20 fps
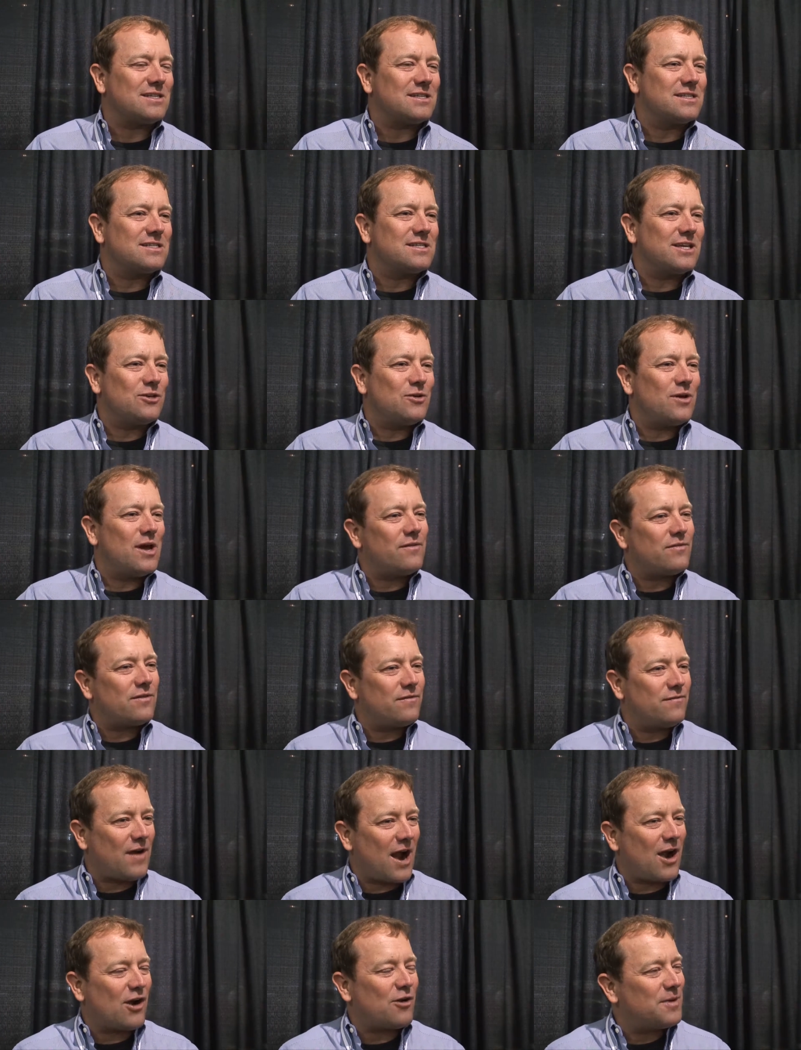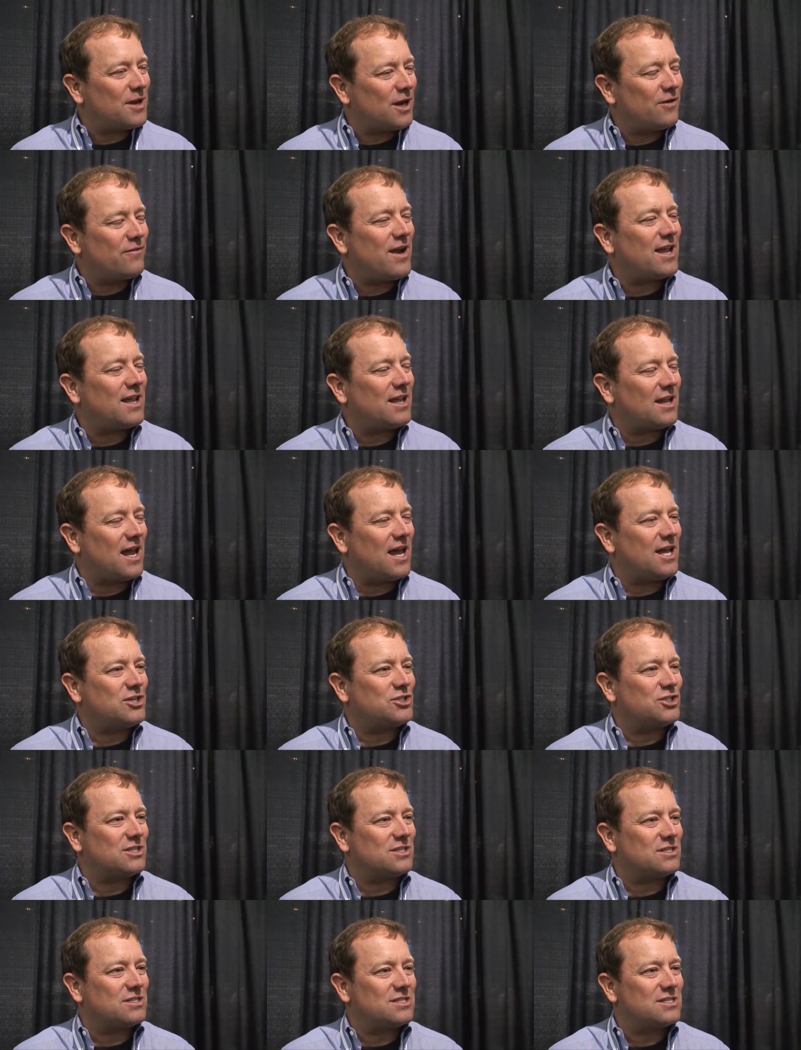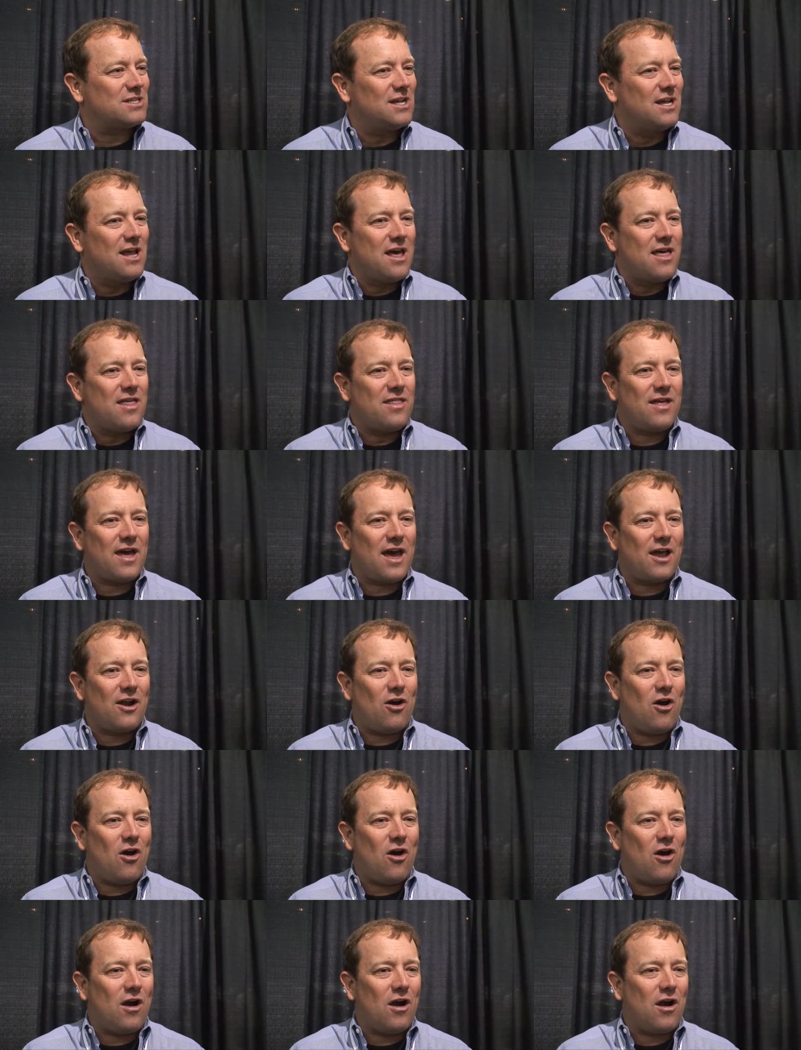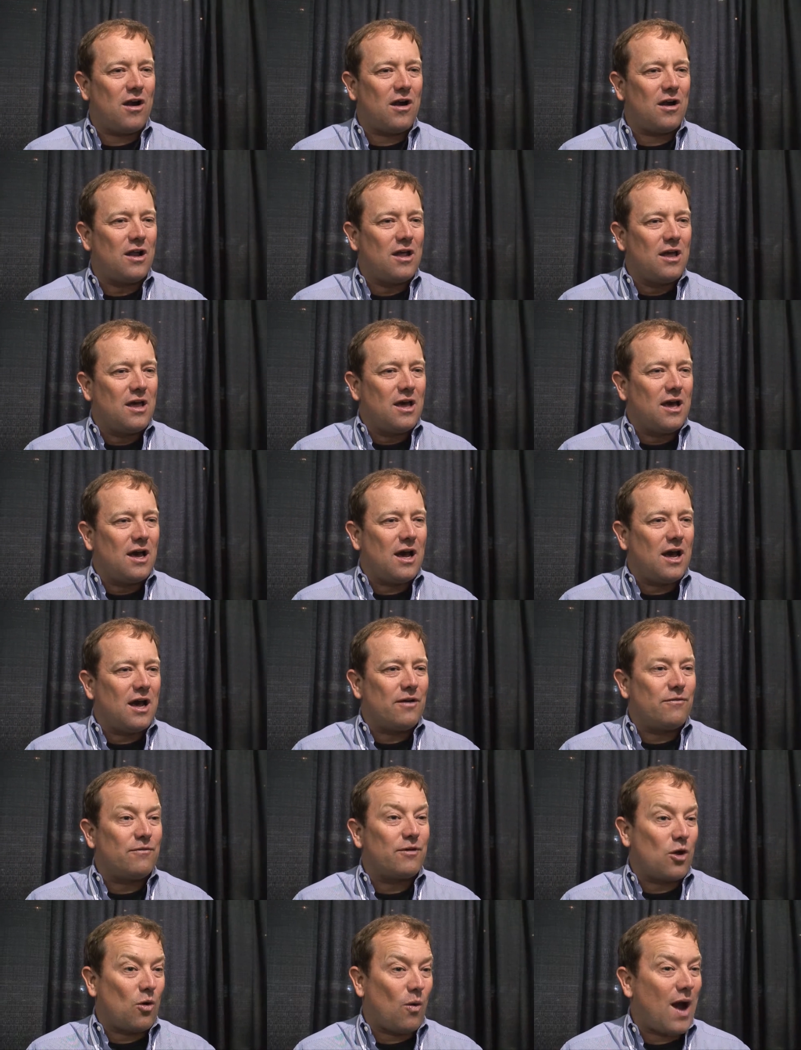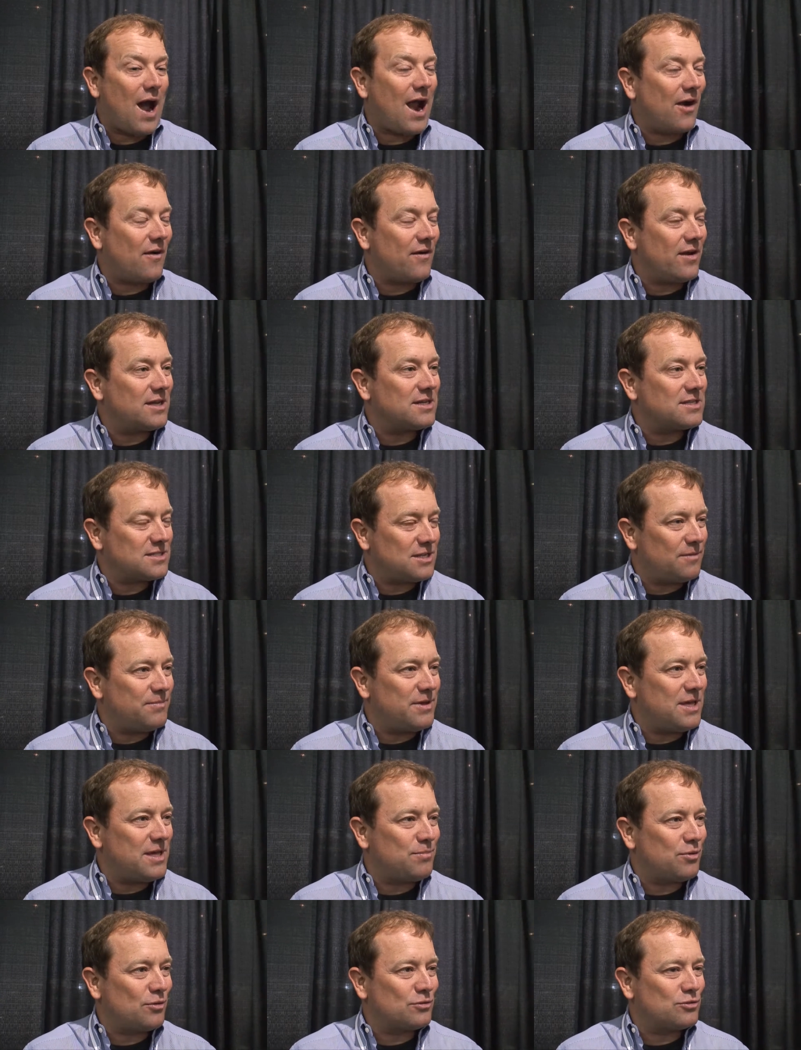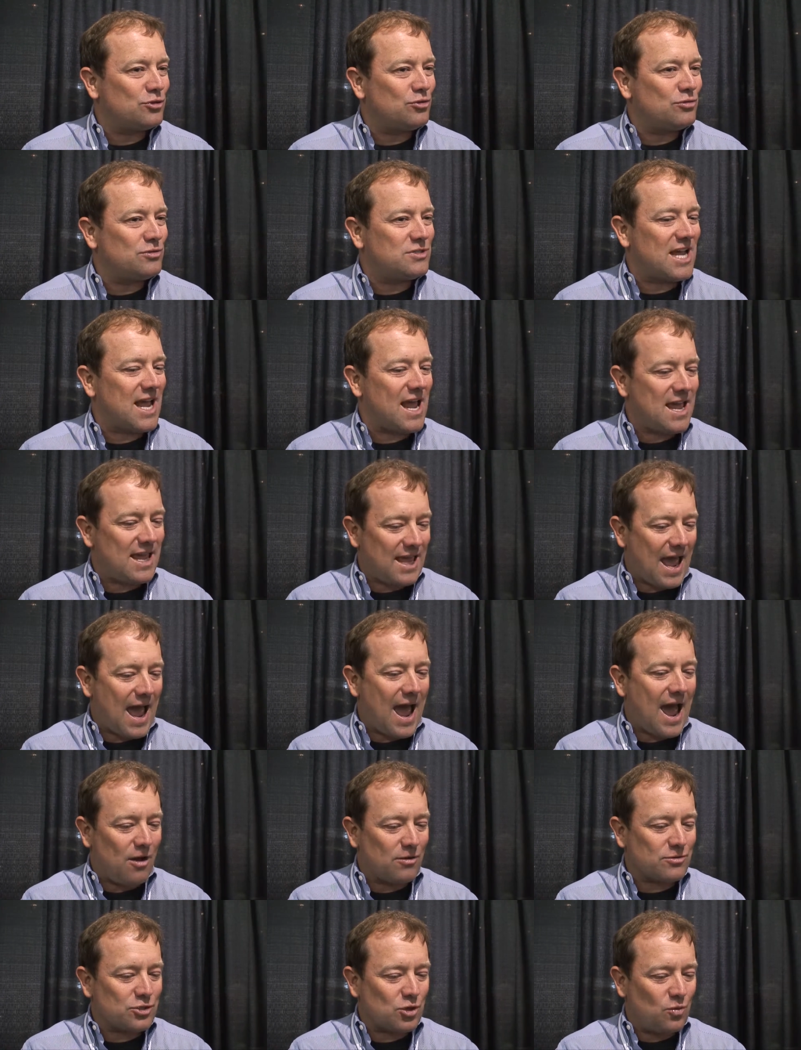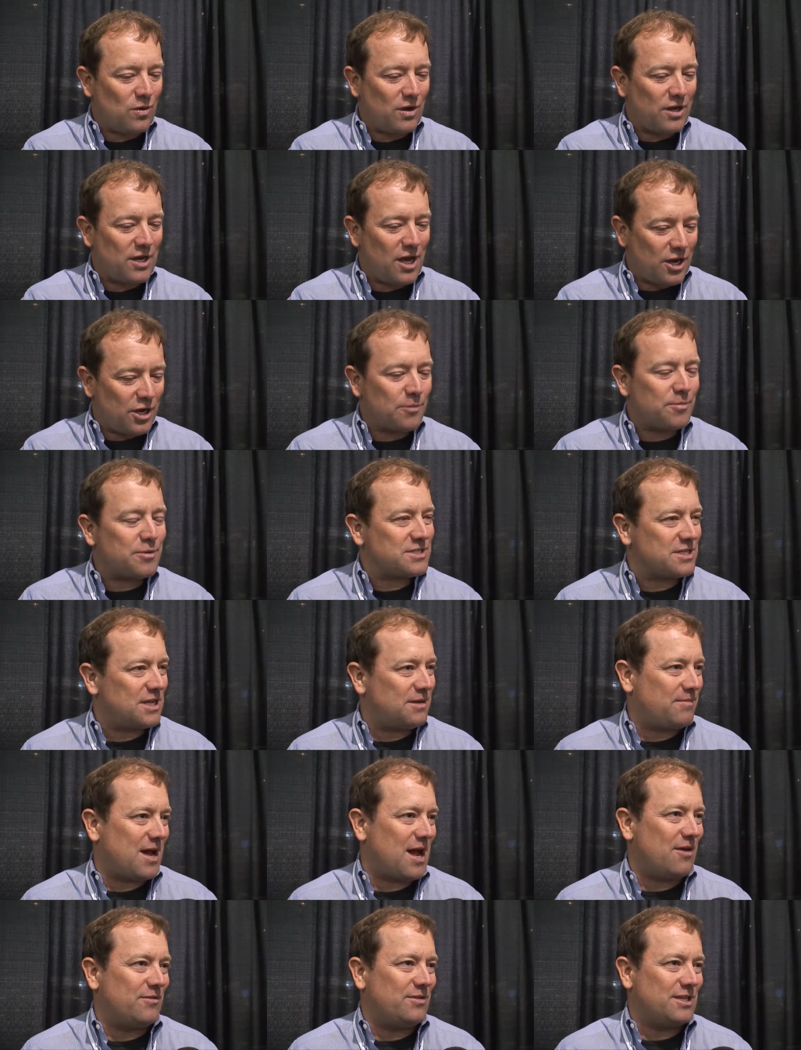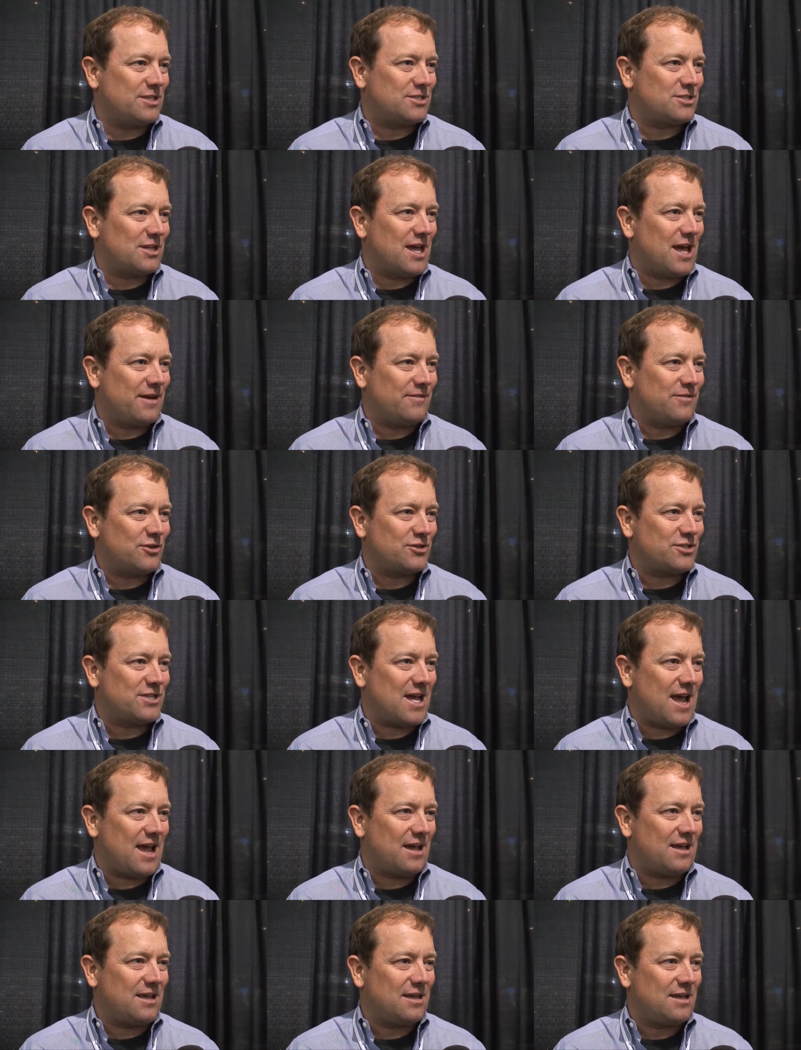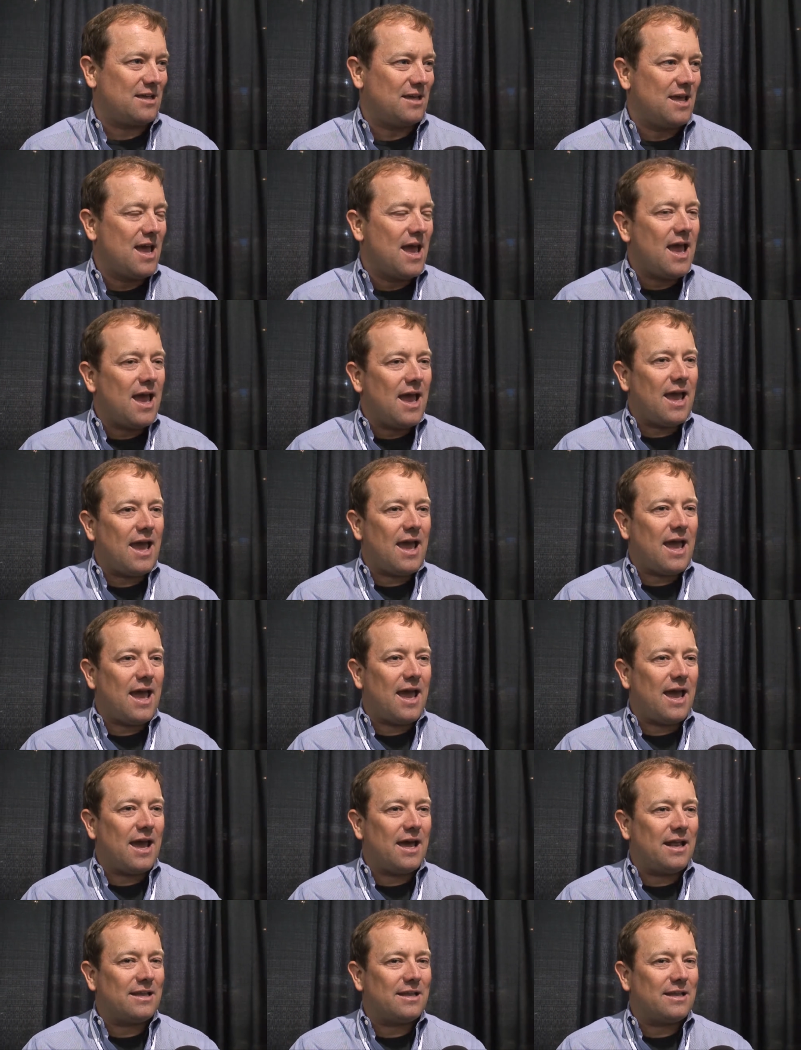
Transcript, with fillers: is that you have environmental regulations that are uh, requiring some people to take out 100% biodiesel out of their tank, and